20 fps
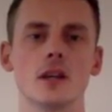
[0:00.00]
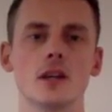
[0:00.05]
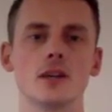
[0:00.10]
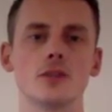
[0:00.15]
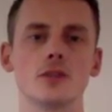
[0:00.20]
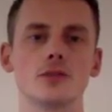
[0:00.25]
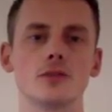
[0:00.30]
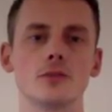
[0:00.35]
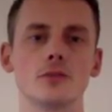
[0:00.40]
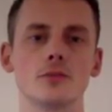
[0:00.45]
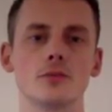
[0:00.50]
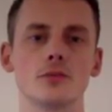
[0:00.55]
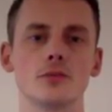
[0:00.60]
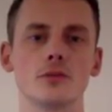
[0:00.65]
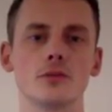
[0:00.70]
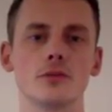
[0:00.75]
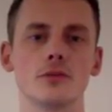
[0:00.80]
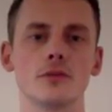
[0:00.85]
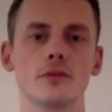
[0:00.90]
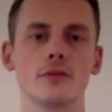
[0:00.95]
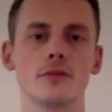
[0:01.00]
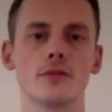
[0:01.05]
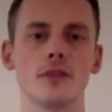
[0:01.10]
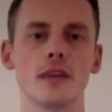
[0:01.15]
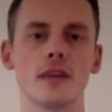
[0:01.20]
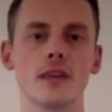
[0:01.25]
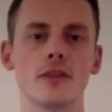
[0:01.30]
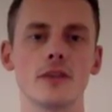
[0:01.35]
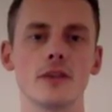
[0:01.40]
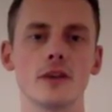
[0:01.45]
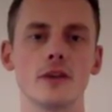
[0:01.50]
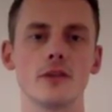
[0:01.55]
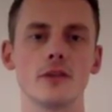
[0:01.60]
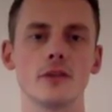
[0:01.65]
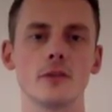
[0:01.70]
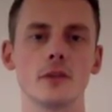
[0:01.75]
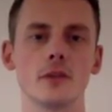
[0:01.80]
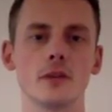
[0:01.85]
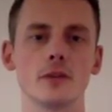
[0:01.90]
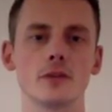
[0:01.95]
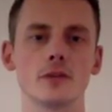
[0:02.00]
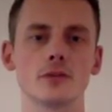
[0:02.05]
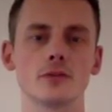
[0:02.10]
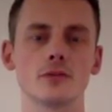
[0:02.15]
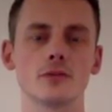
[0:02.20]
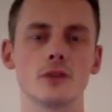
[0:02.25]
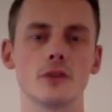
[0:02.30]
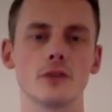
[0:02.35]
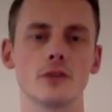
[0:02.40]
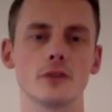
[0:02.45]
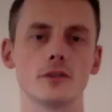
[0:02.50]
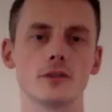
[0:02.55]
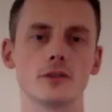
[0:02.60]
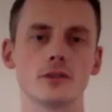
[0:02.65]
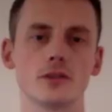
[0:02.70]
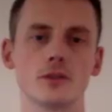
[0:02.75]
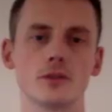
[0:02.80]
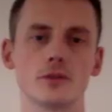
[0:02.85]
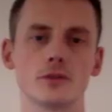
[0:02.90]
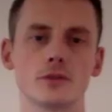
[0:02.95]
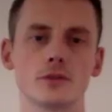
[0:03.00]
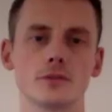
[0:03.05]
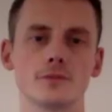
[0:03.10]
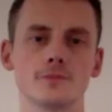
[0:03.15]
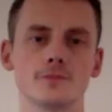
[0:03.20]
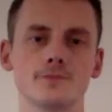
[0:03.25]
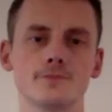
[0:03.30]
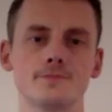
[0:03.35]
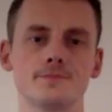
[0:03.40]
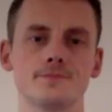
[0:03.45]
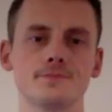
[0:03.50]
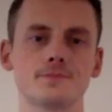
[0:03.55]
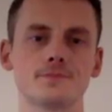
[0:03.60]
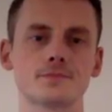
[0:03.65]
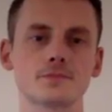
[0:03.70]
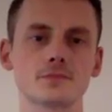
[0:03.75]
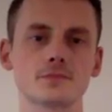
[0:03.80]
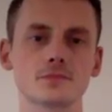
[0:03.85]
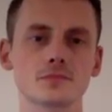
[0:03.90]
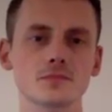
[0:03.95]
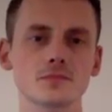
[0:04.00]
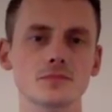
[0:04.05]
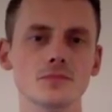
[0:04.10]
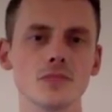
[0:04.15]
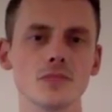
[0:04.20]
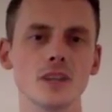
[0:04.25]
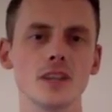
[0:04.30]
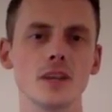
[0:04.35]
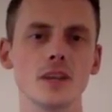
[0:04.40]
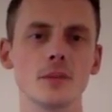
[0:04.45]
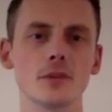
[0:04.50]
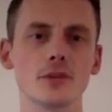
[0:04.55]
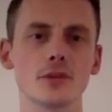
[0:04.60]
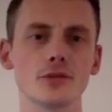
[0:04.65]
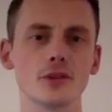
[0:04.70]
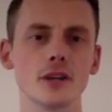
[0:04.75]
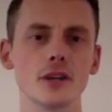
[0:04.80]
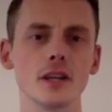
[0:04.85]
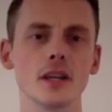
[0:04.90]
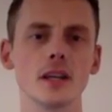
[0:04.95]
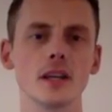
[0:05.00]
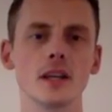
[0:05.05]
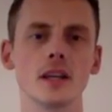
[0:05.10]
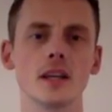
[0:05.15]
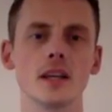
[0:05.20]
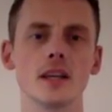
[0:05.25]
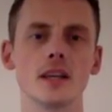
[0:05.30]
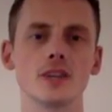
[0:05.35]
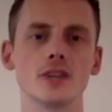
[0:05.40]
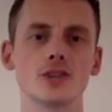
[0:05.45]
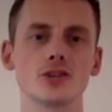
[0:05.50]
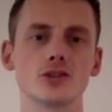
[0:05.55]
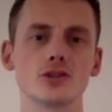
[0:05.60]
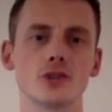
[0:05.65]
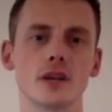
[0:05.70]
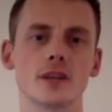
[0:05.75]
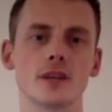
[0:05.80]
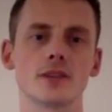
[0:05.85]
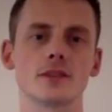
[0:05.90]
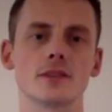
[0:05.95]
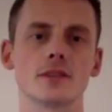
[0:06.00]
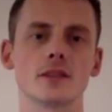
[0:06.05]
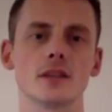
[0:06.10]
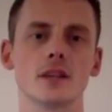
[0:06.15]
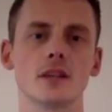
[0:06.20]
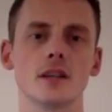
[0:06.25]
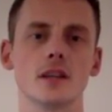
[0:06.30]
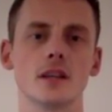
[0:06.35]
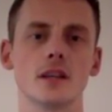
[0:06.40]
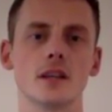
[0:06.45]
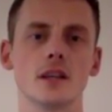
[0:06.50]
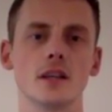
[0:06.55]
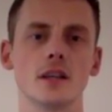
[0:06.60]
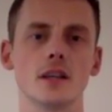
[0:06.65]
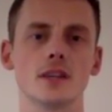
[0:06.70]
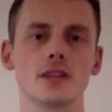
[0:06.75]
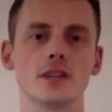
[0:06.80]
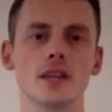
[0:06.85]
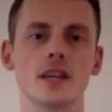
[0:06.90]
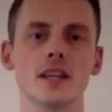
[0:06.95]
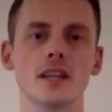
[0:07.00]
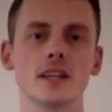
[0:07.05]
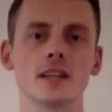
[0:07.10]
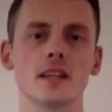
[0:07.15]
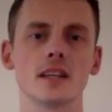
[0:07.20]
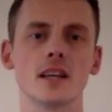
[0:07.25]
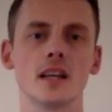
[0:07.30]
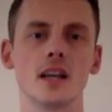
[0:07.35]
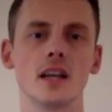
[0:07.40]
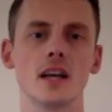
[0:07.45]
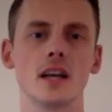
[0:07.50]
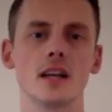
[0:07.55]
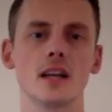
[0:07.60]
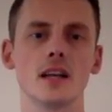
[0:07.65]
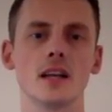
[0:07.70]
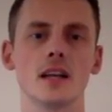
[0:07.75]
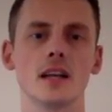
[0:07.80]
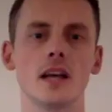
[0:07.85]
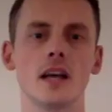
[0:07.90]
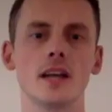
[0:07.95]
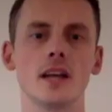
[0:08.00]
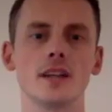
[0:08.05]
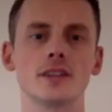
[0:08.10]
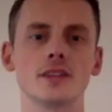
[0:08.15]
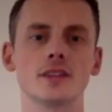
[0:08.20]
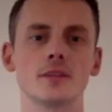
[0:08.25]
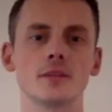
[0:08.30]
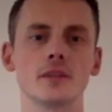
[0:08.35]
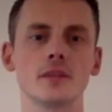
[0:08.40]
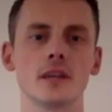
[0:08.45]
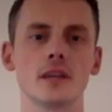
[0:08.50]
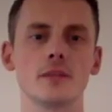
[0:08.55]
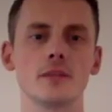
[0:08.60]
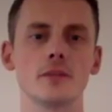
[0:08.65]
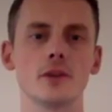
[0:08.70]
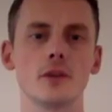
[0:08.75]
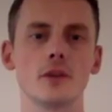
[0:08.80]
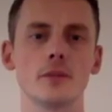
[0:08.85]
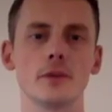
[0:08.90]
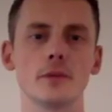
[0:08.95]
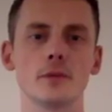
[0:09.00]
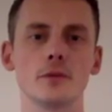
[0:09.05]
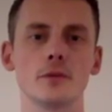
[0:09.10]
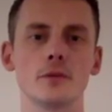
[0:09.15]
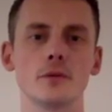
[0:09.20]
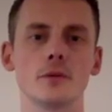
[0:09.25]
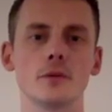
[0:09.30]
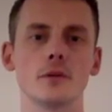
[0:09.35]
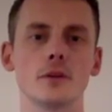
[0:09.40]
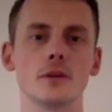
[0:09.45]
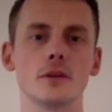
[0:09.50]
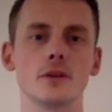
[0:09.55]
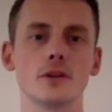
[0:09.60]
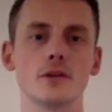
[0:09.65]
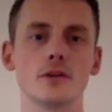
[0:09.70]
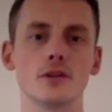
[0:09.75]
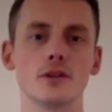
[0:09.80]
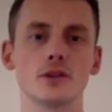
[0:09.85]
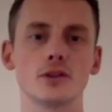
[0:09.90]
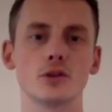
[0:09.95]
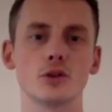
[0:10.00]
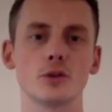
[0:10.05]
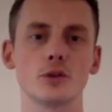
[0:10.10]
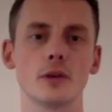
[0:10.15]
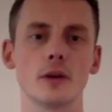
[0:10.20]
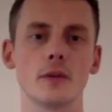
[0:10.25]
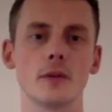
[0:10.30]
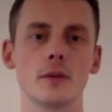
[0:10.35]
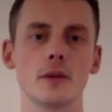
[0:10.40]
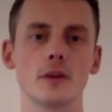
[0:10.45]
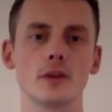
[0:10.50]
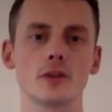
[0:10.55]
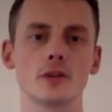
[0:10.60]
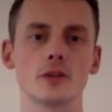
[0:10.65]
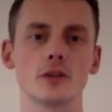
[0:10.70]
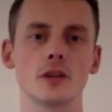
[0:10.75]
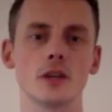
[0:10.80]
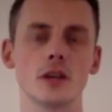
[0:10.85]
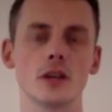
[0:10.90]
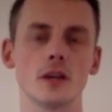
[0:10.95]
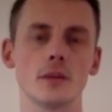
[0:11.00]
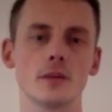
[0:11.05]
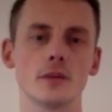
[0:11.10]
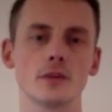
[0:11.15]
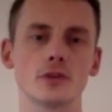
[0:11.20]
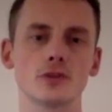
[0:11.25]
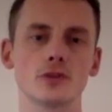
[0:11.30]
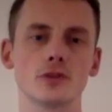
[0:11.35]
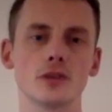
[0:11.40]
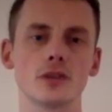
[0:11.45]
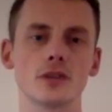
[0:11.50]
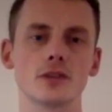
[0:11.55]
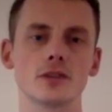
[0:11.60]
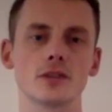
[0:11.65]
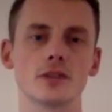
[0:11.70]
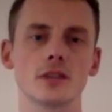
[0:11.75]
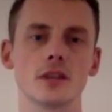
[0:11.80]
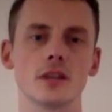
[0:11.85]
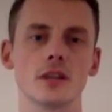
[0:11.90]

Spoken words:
to improve the flavour of your meals rather than salt. And number three is stress. It's a hidden killer, and it's something that not people don't really talk about much. But stress